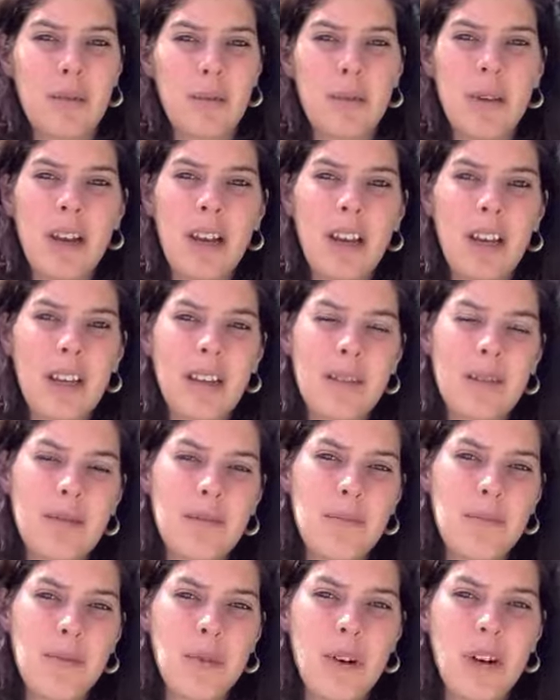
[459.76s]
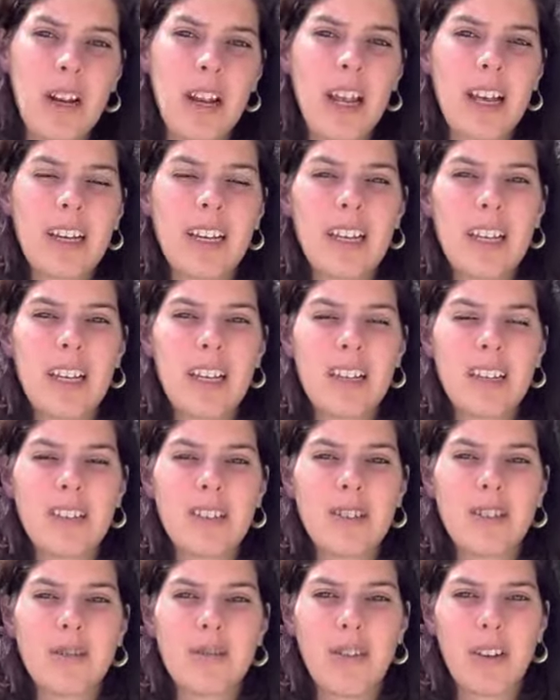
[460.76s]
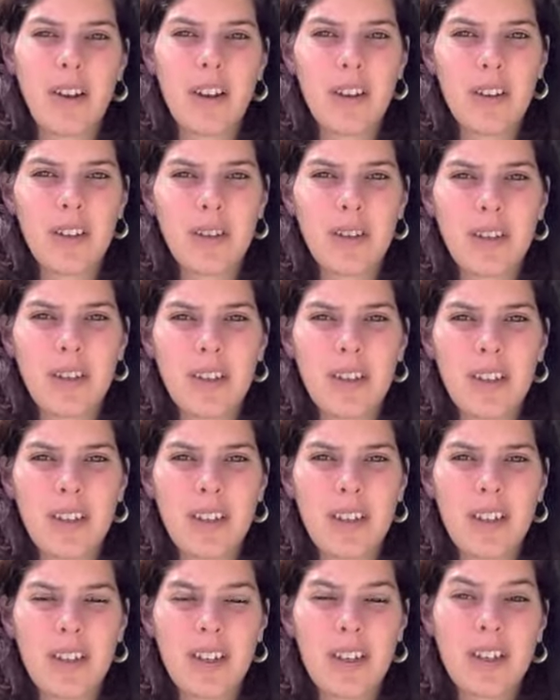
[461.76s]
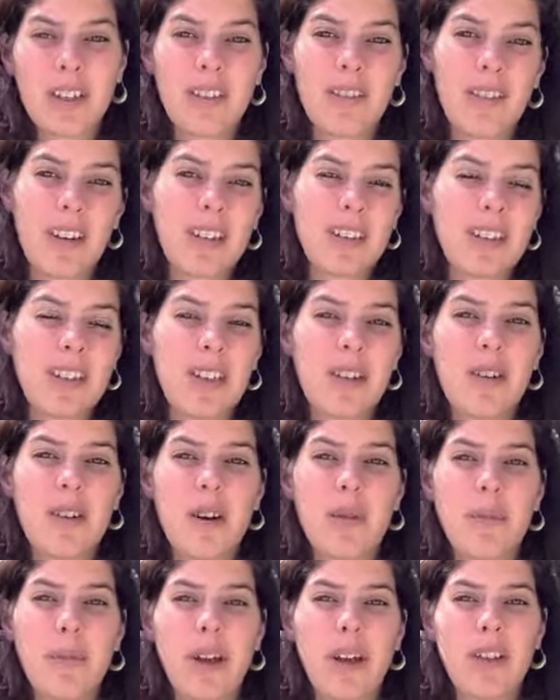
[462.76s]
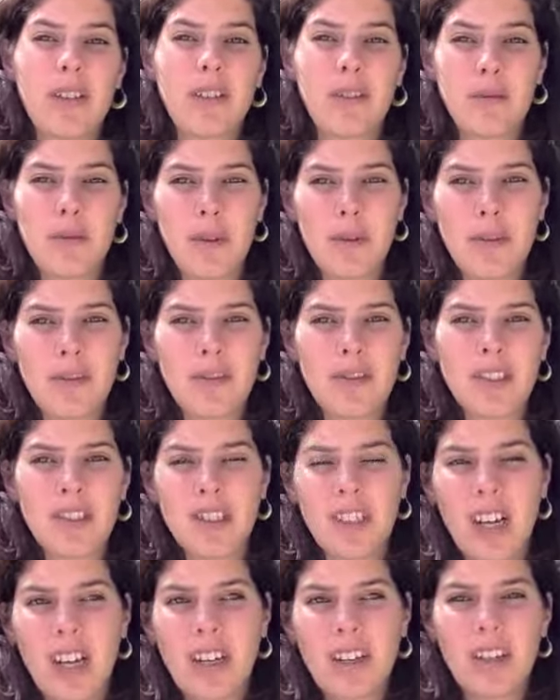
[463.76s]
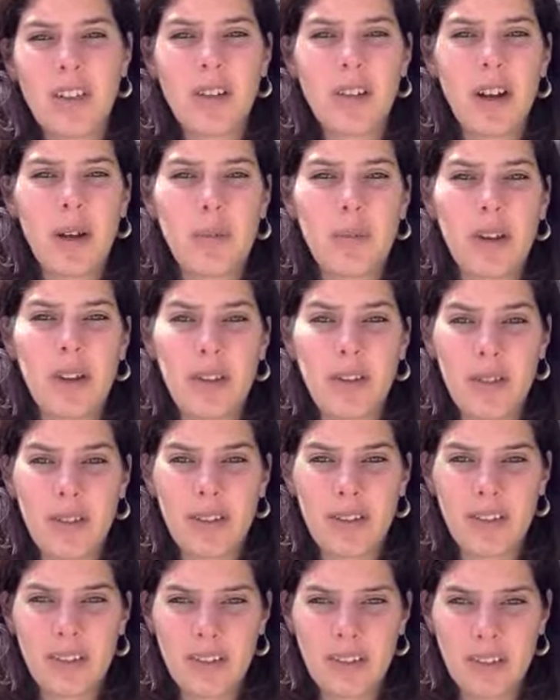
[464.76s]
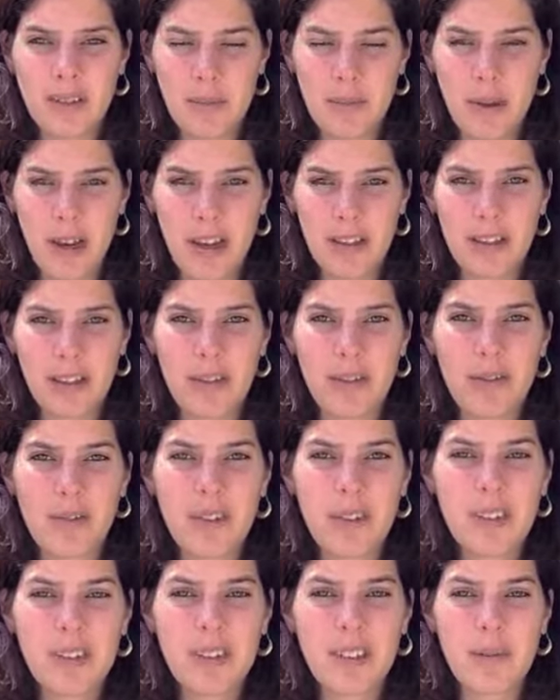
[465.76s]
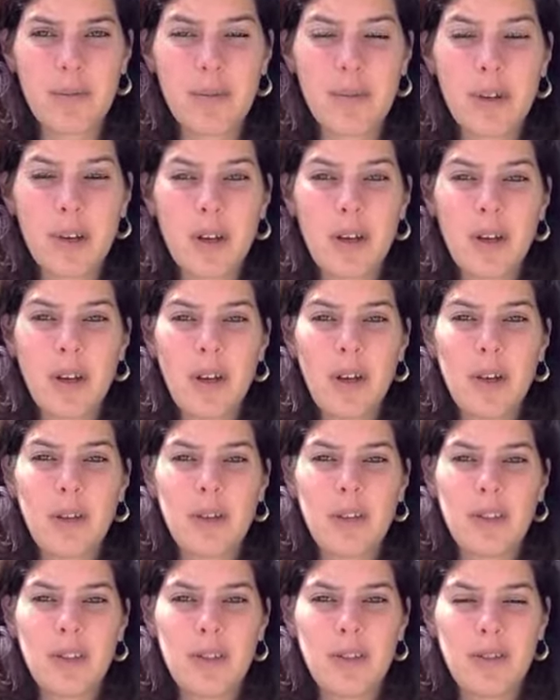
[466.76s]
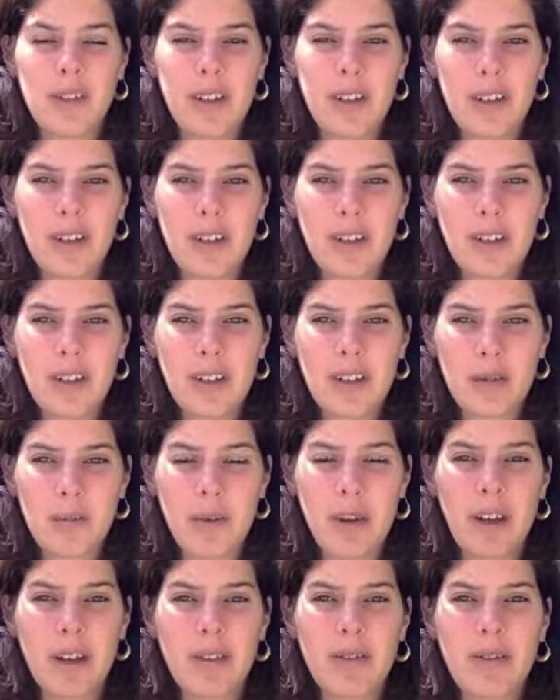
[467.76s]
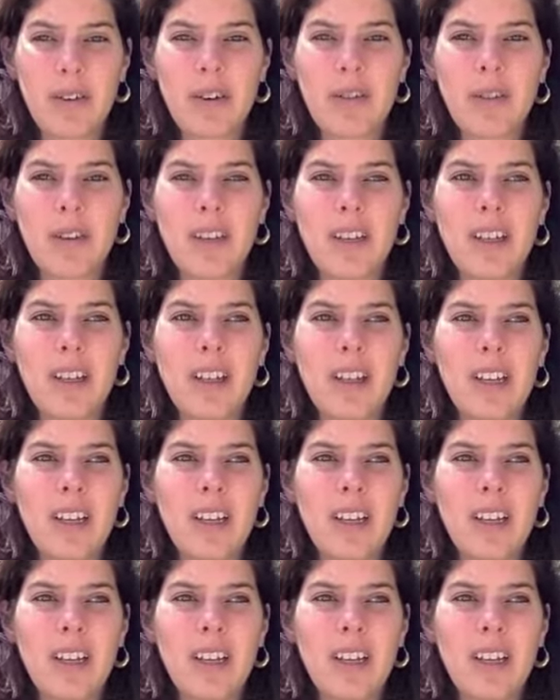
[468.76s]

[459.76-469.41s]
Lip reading: be more likely to follow the Raja Yoga path, or maybe even Jnana Yoga path, which is the path of wisdom, which is the path where we